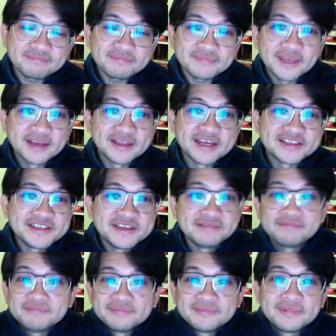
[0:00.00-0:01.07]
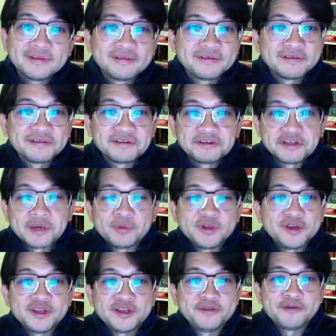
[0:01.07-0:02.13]
And that's it.
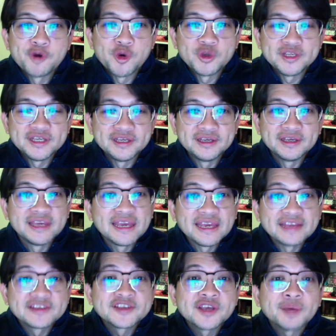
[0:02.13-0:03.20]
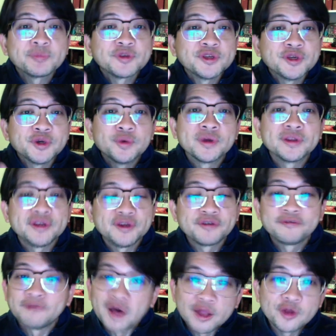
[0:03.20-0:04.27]
WD-40. It's up to you whether you
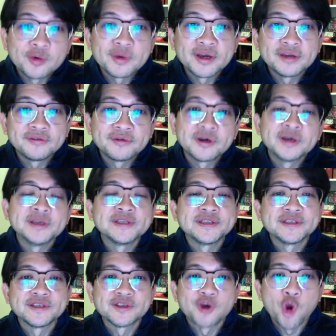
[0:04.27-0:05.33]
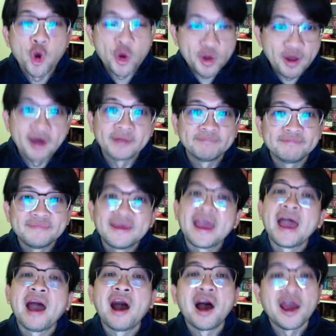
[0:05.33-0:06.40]
follow my advice or not.
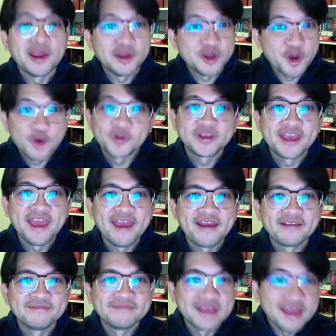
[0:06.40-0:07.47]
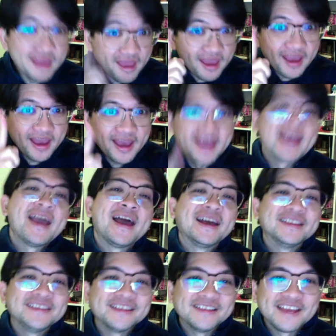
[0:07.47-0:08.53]
I don't care.
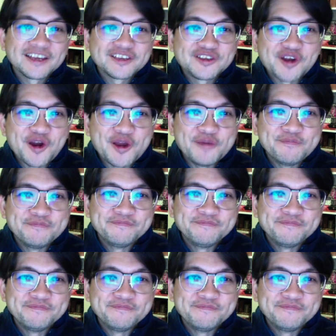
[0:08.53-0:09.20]
Until next time.